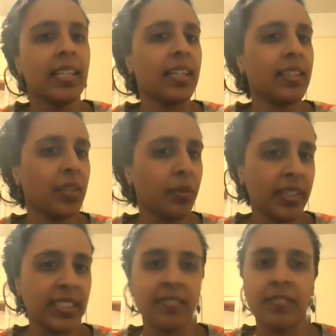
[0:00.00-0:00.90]
in the
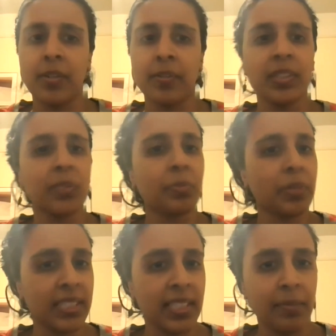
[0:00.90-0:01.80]
US and following these prison